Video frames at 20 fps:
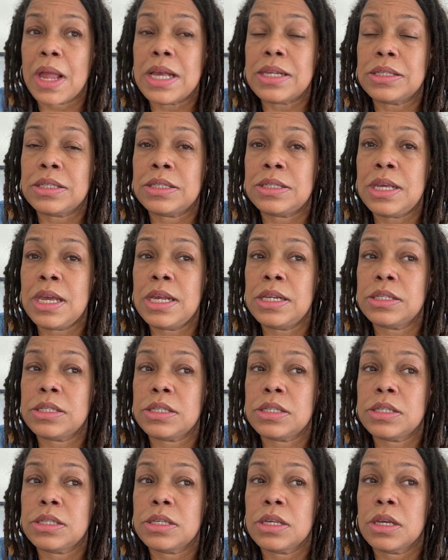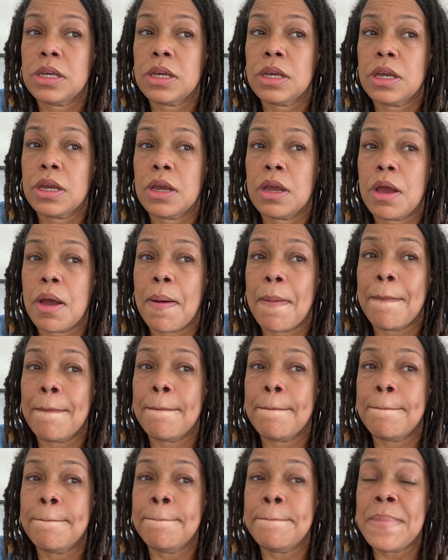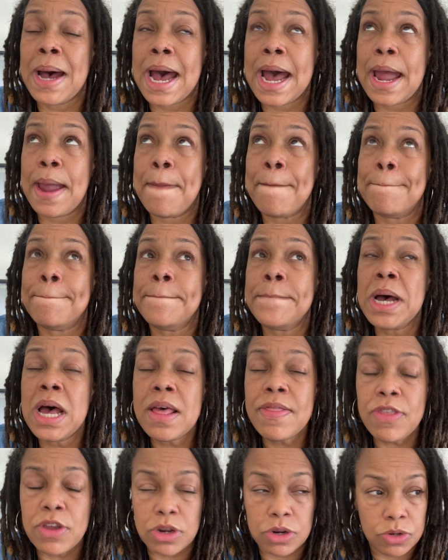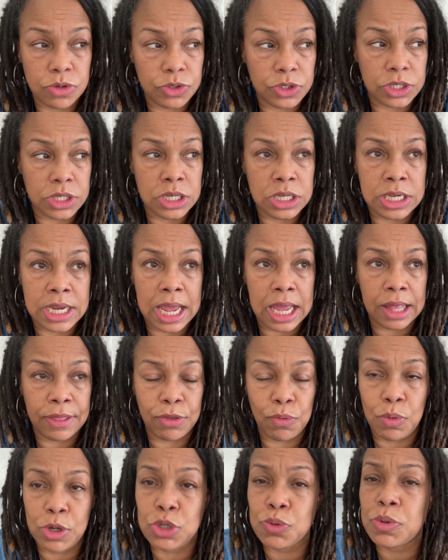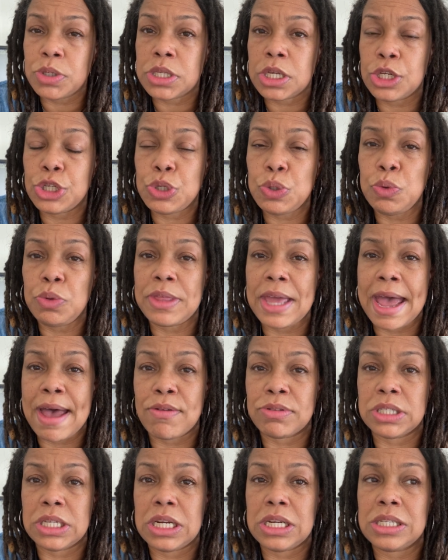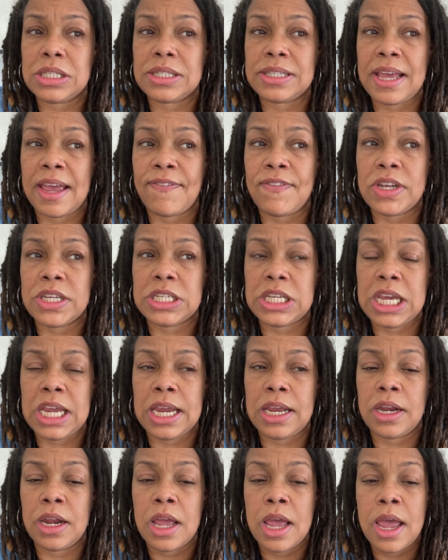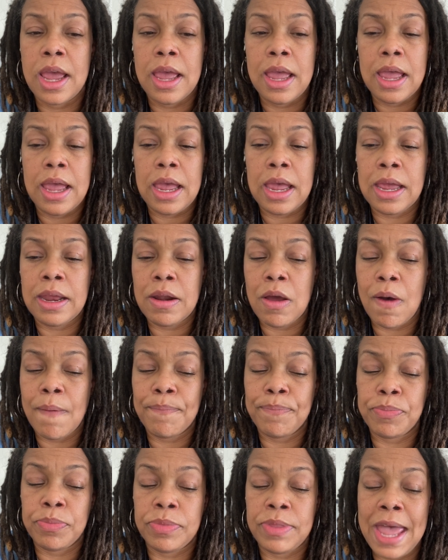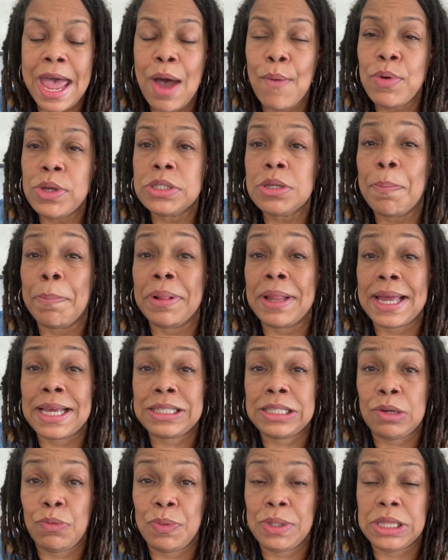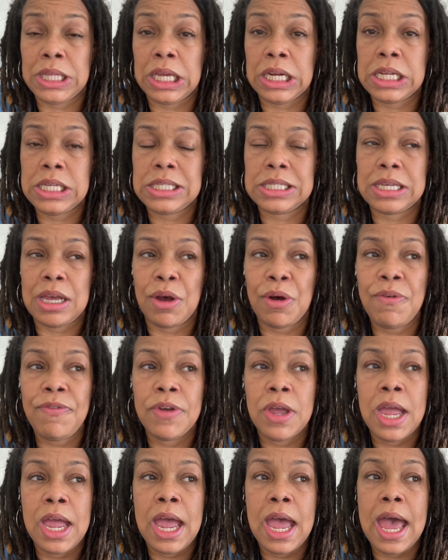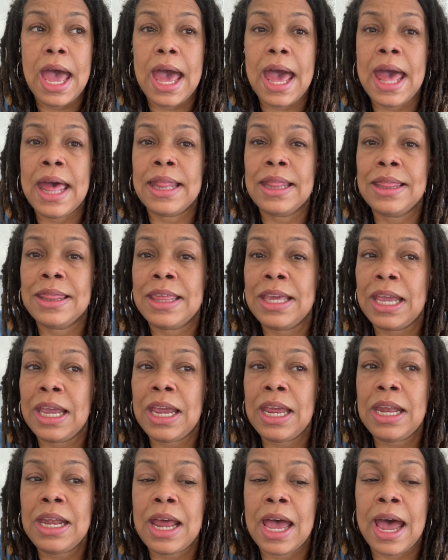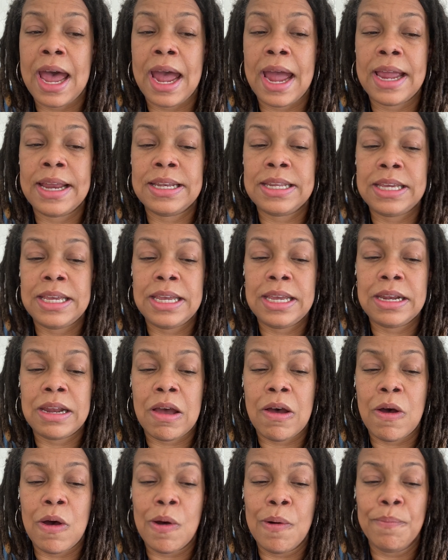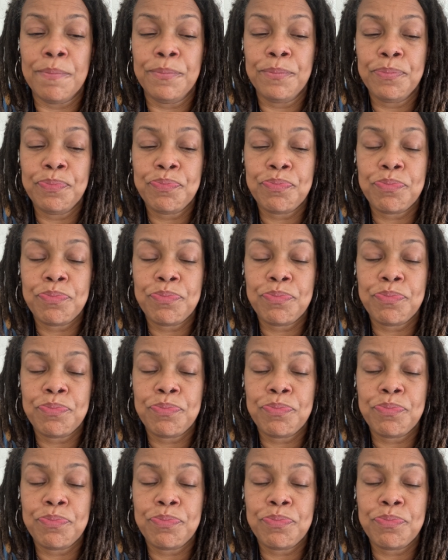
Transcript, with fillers: since my mother's death, which was in 2017. And um, that was a blessing within itself. And then I did, um,